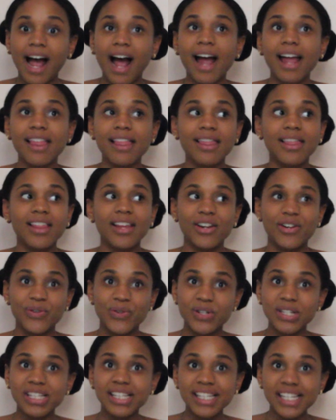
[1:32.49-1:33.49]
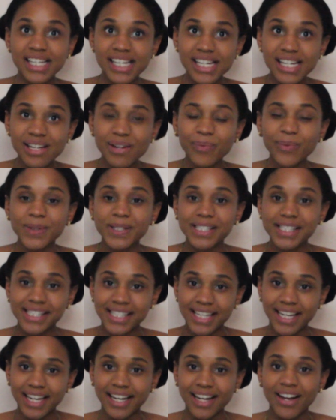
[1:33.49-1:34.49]
I literally was
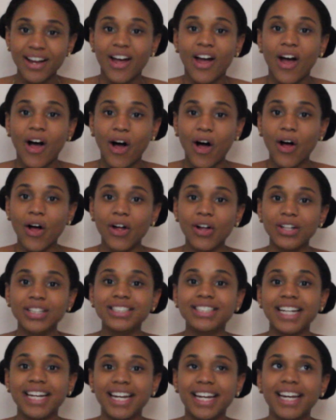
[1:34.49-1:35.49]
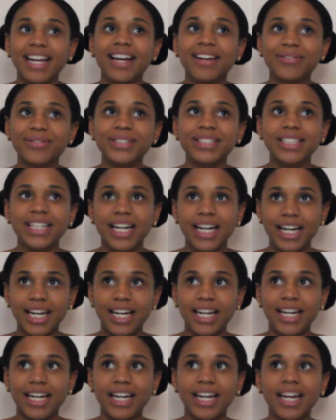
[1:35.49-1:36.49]
sick all day, every
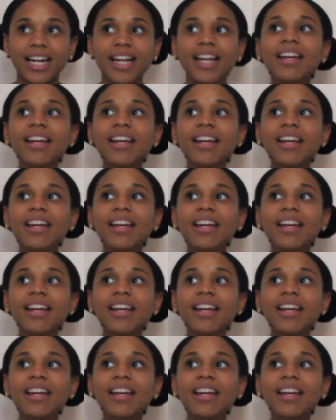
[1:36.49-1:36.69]
day